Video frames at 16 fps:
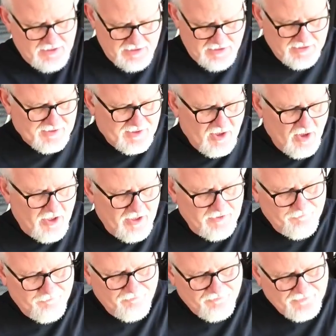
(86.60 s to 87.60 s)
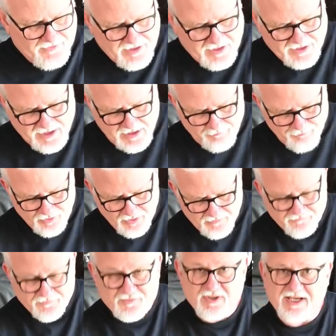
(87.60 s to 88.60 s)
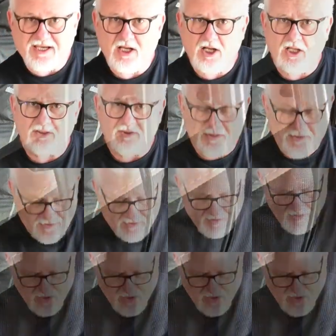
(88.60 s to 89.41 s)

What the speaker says: It's got a couple of drink holders.